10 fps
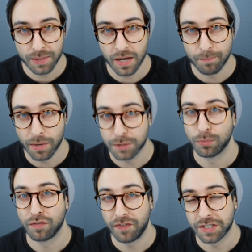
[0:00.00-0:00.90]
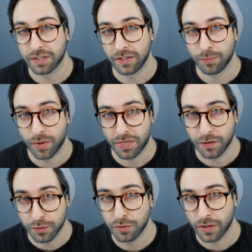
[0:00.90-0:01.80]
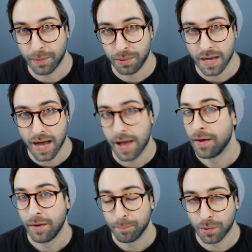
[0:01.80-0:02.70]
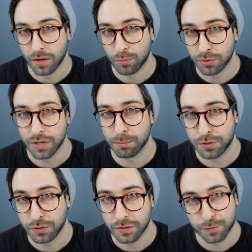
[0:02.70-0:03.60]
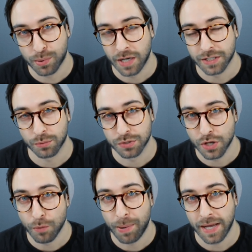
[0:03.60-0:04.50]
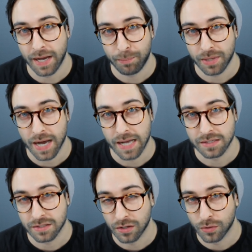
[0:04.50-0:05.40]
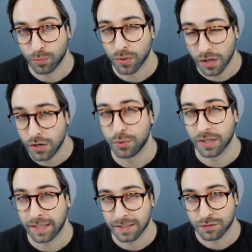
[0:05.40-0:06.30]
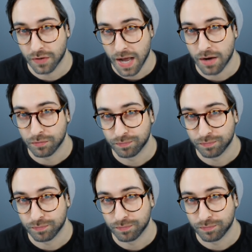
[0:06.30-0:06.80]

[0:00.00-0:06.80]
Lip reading: be done much more efficiently with the Google API, but rule number 2 of this project was no paid APIs, so we're going to do it like this for now.